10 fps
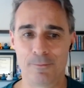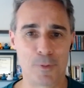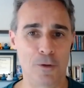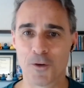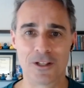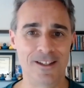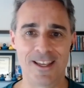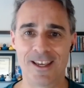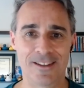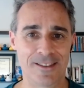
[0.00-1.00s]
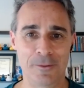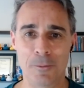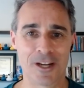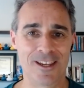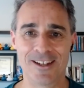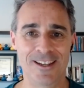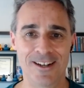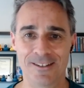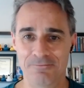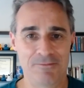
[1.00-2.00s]
perfectly hit the market need,
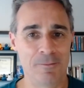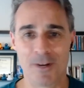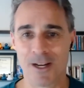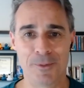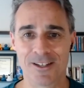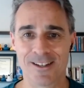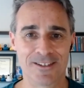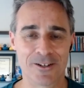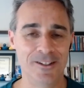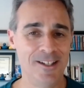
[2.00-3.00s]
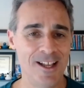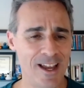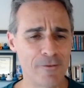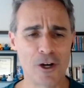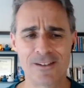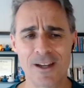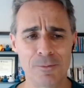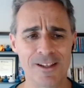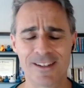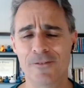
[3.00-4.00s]
in my opinion. So I have a hard time
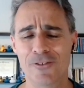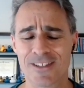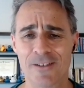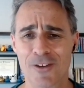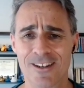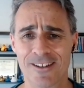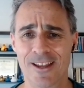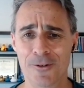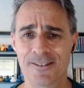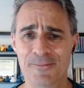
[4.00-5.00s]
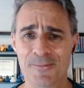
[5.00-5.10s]
playing devil's advocate on that one.